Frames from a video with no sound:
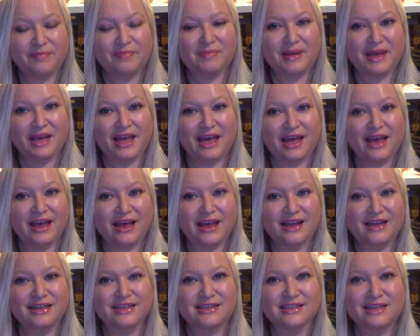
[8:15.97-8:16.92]

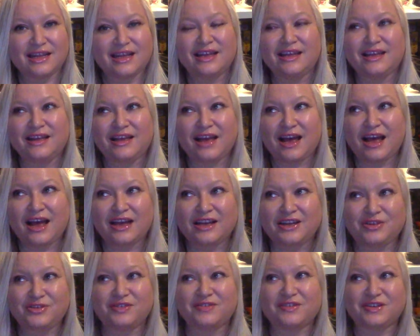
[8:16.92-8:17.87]
because God,
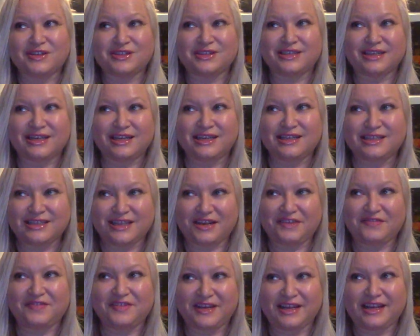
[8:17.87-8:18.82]
universe, in its
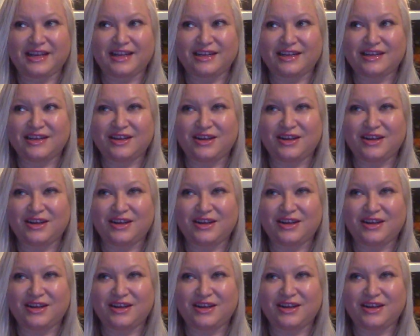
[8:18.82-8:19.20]
infinite